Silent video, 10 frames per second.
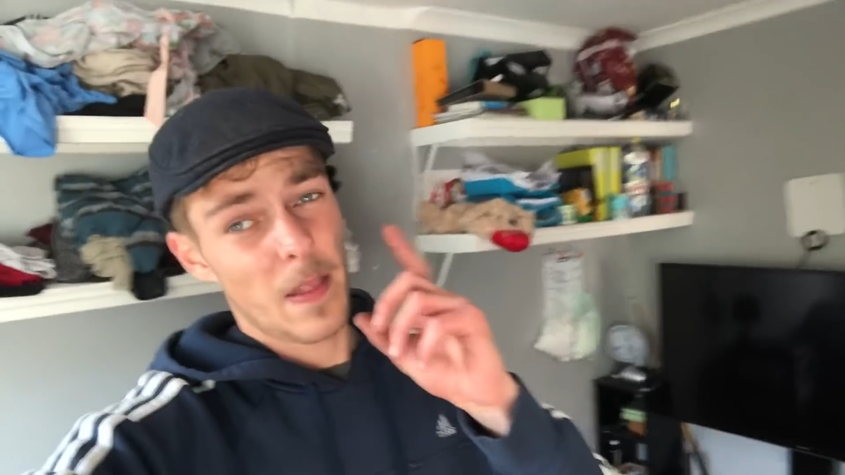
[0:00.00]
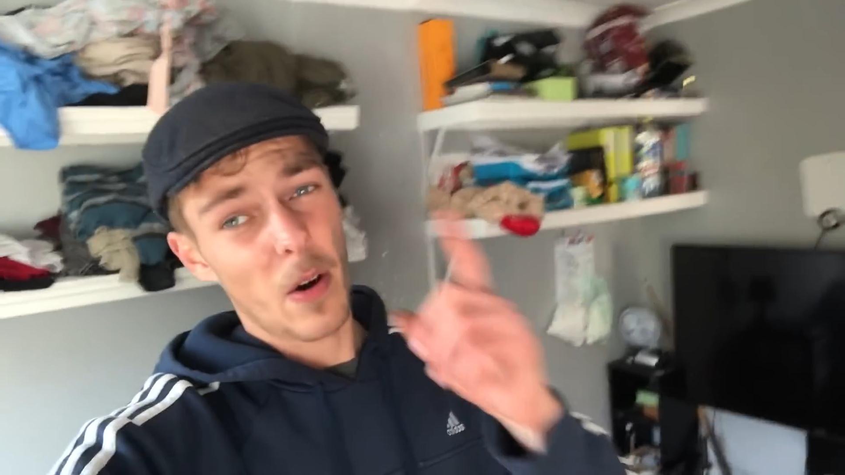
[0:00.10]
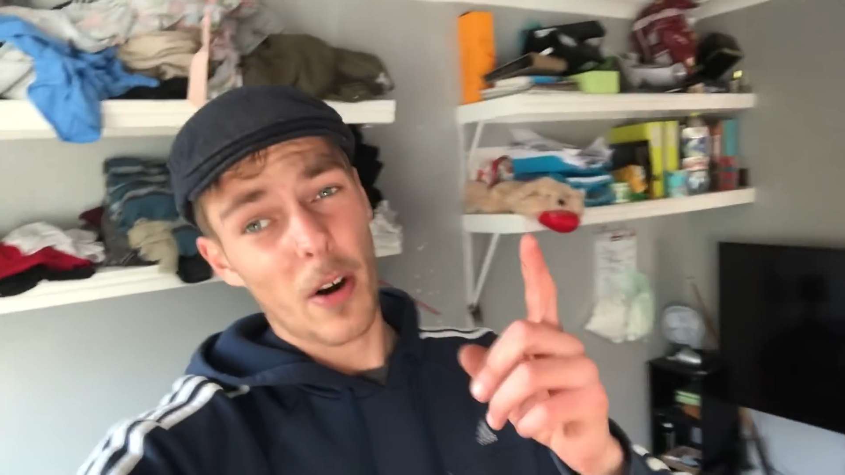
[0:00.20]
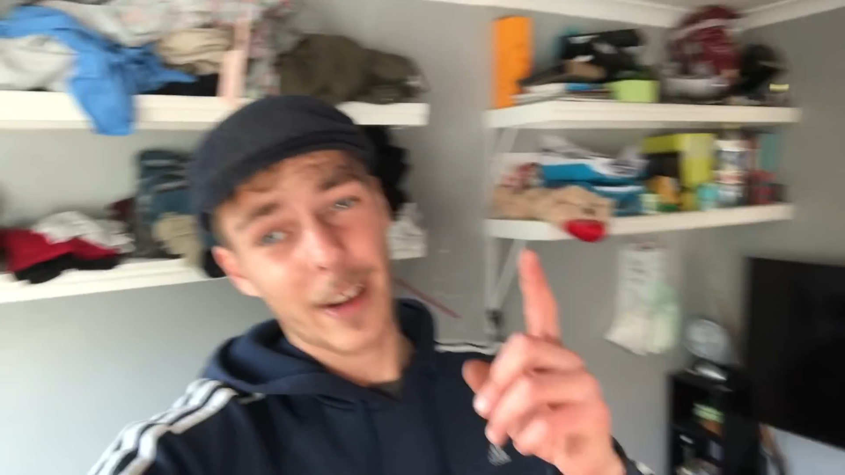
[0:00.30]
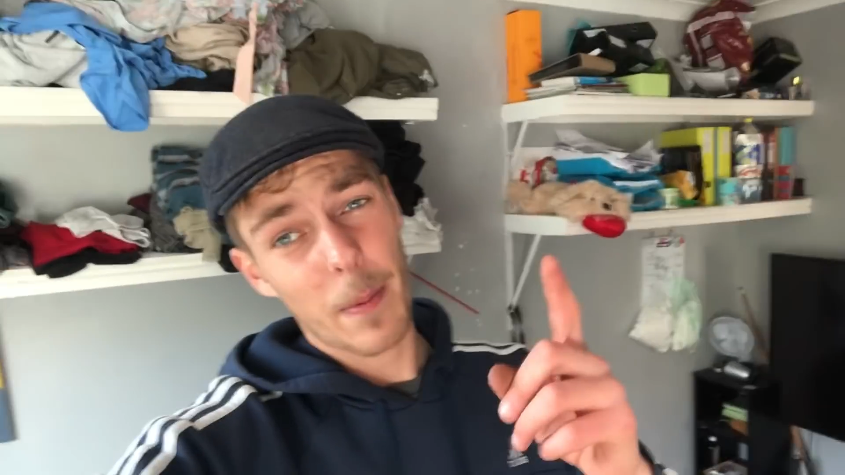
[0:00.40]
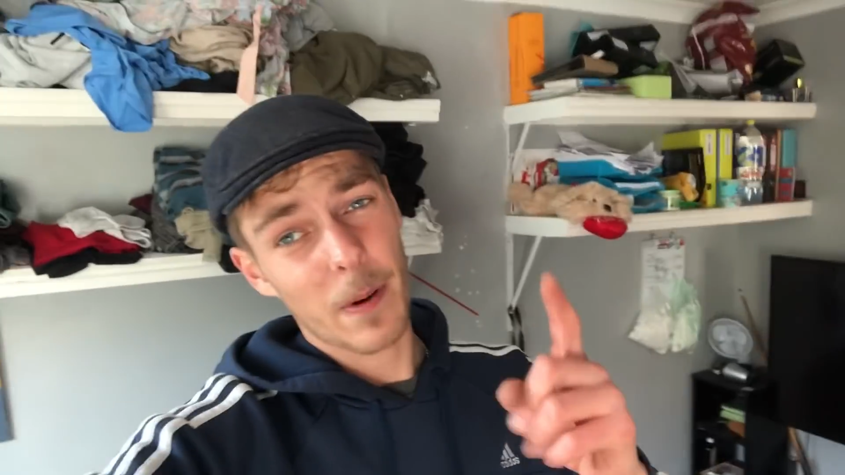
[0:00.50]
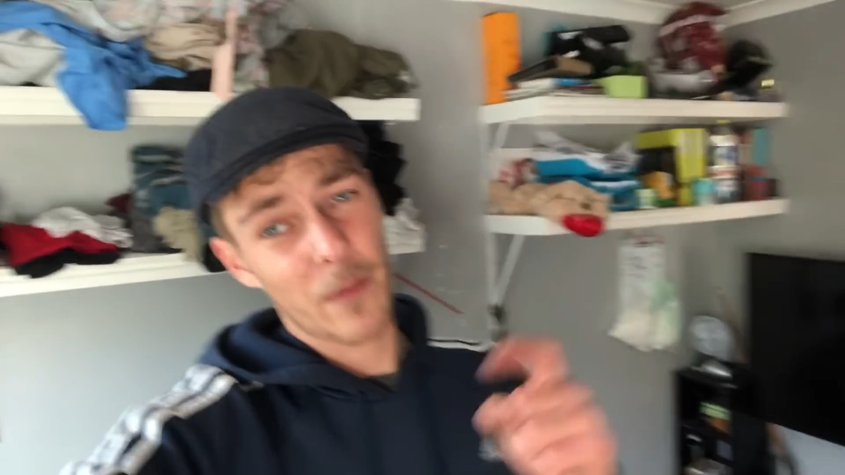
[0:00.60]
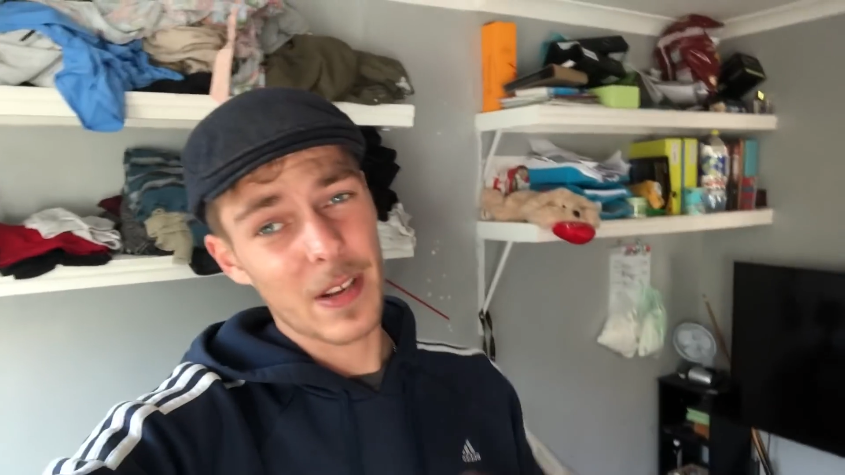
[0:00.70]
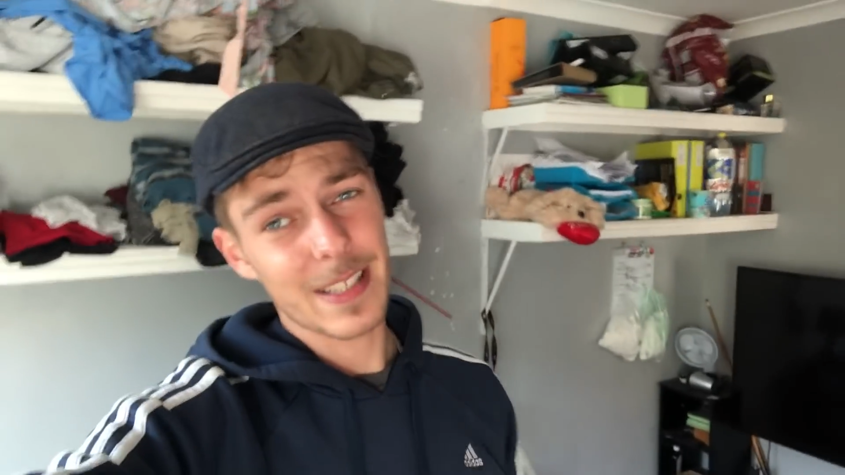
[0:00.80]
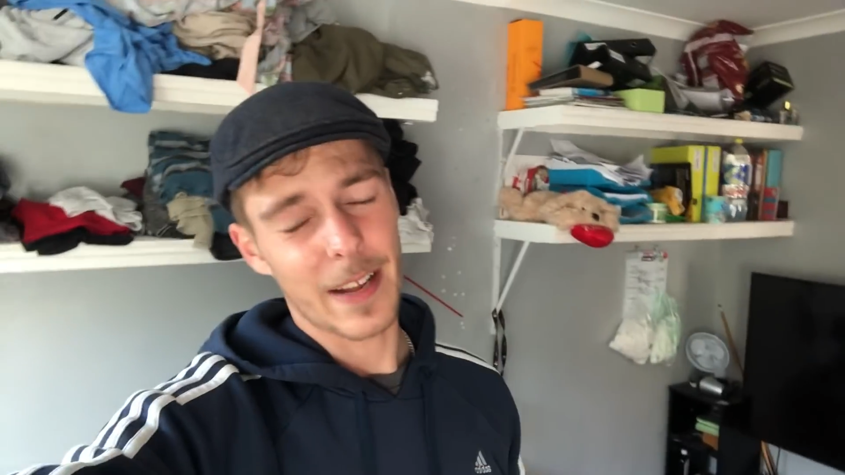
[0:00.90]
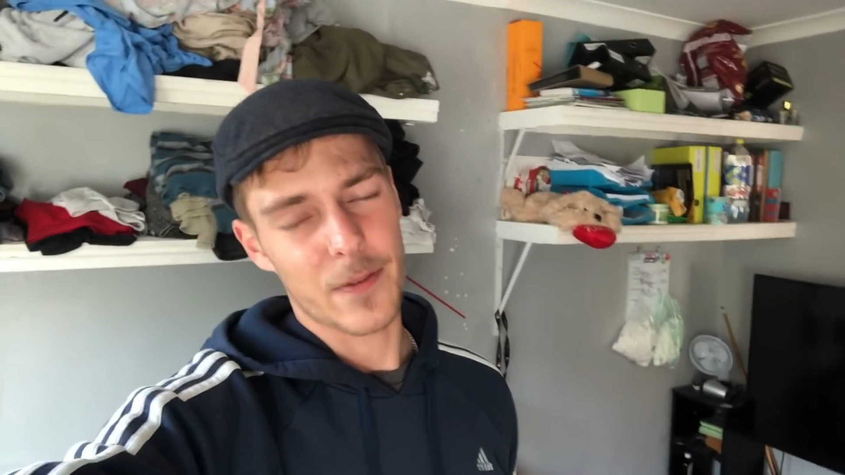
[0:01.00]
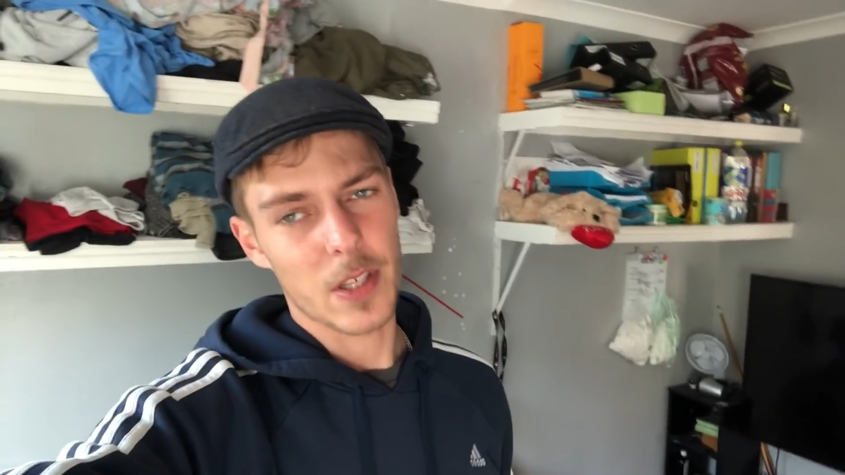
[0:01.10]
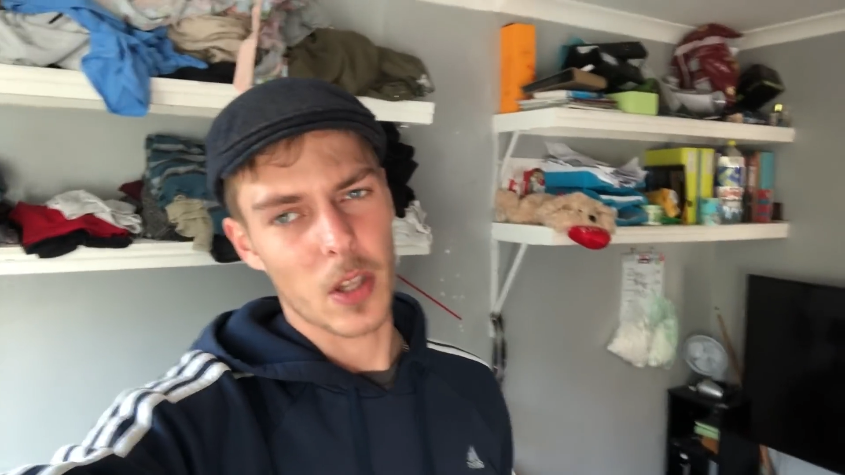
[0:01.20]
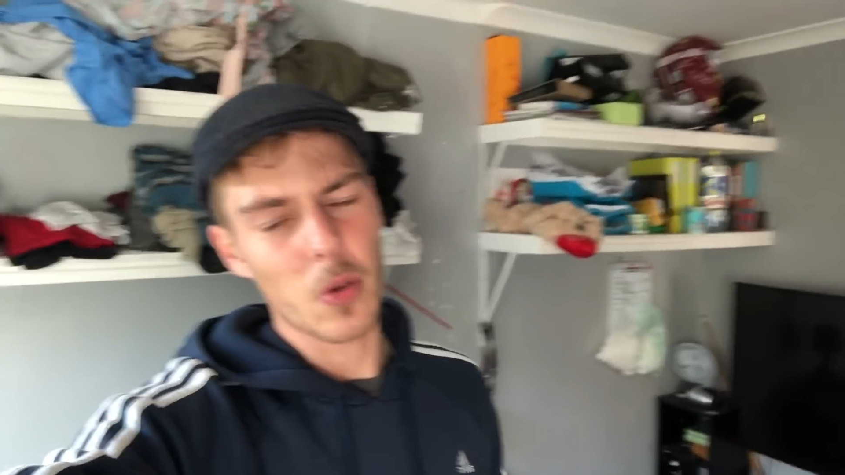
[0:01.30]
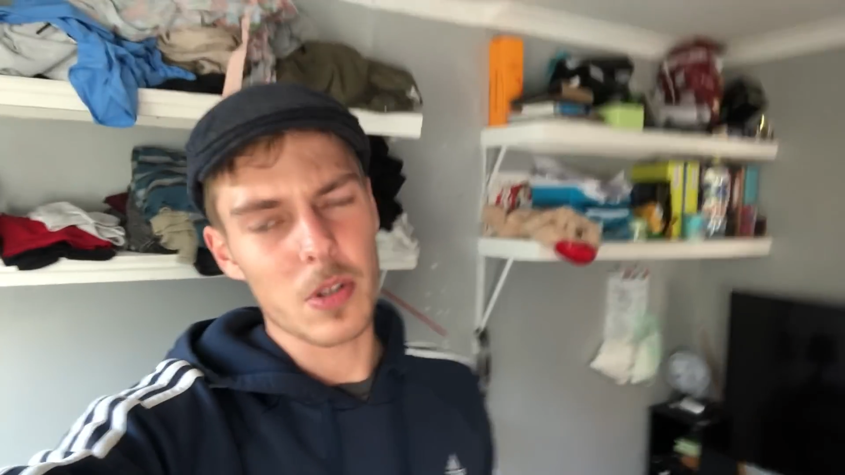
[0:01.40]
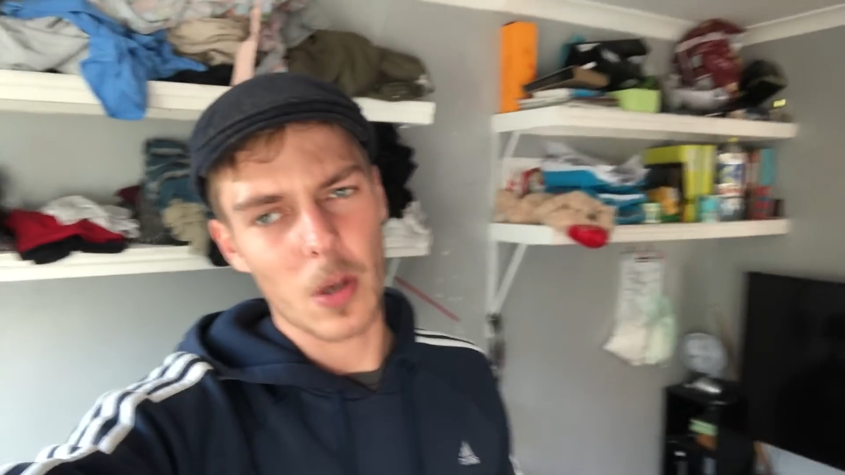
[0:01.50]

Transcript: There are a couple of things left to do,